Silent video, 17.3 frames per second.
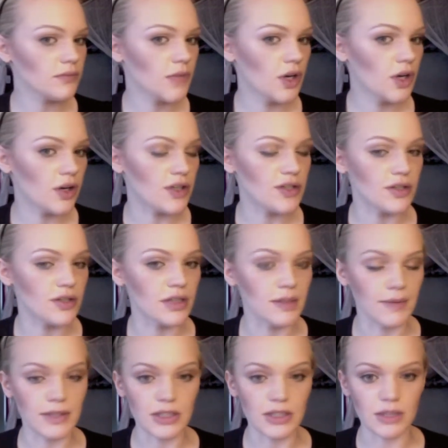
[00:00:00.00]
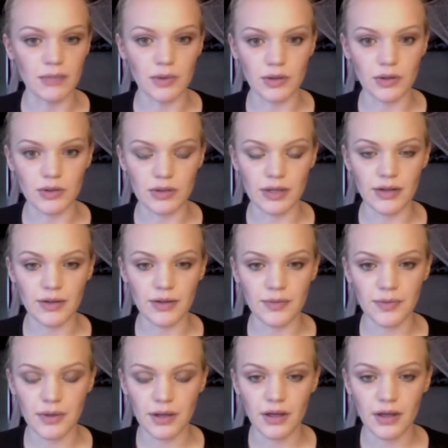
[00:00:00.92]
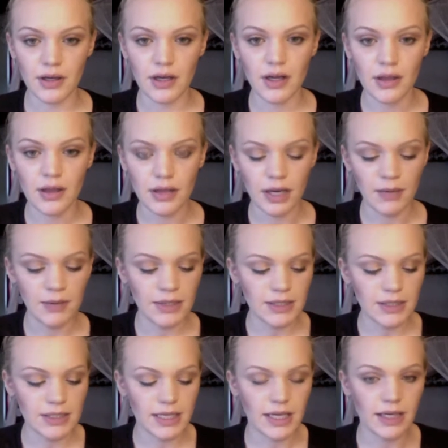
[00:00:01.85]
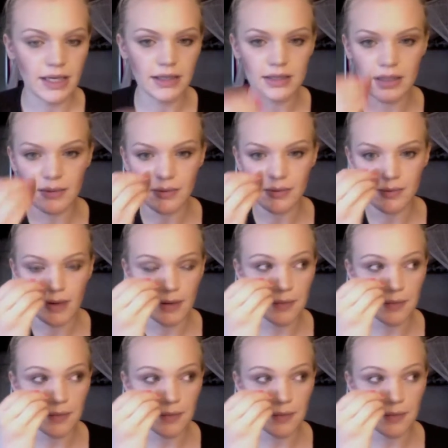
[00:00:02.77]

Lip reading: or underneath my cheekbones rather. Then I'm going to take some of my